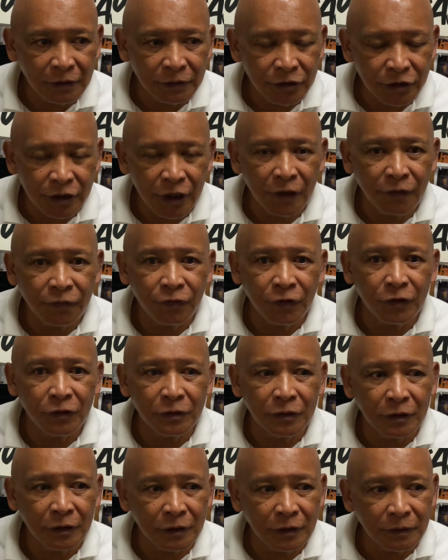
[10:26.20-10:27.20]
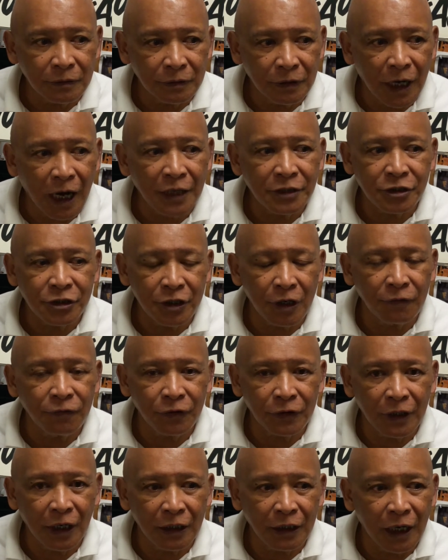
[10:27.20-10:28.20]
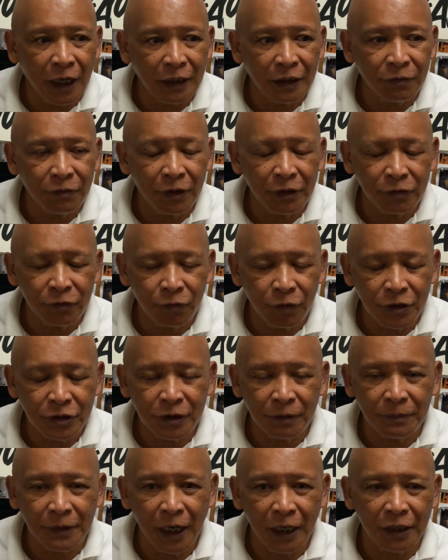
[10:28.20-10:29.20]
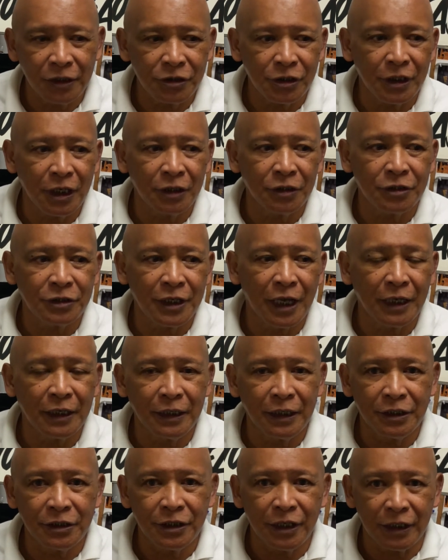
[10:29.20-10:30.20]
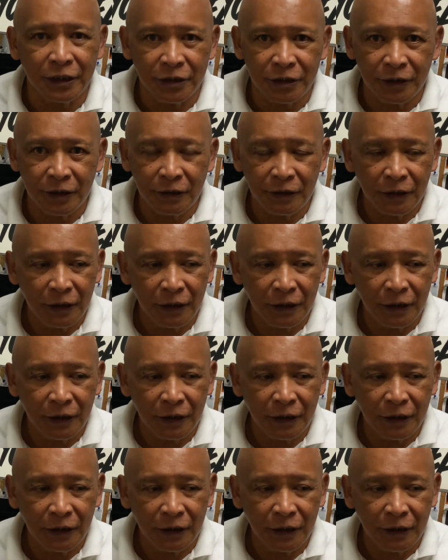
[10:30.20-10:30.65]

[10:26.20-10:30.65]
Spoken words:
skillful, God's skillful, godly wisdom, knowledge, and understanding is this.